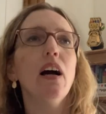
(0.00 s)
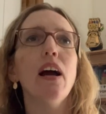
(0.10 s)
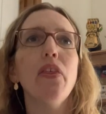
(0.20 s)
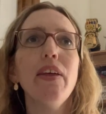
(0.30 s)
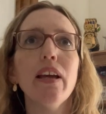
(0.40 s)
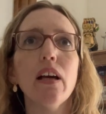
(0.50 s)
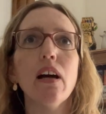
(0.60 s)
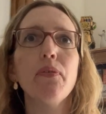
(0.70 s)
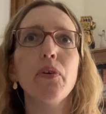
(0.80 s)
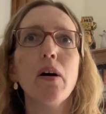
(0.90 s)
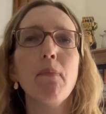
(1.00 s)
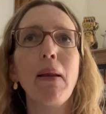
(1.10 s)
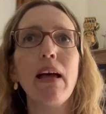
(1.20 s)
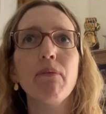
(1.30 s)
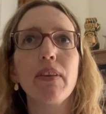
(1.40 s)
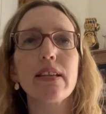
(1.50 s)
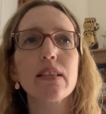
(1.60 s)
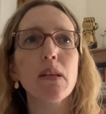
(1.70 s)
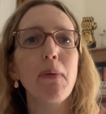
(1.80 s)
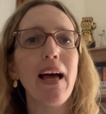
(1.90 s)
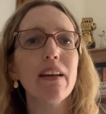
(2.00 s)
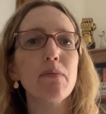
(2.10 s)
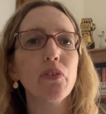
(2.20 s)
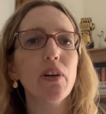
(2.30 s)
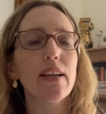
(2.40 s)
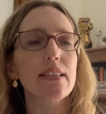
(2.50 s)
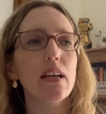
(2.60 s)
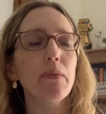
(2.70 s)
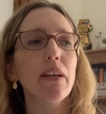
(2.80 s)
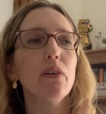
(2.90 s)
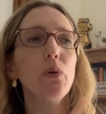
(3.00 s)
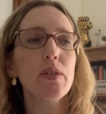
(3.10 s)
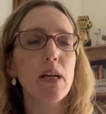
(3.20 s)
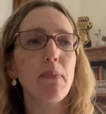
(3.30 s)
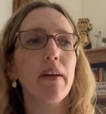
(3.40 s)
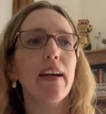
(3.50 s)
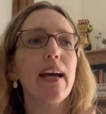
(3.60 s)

I think I've got a plan for this, but the plan I've got is that I'm going to audiobook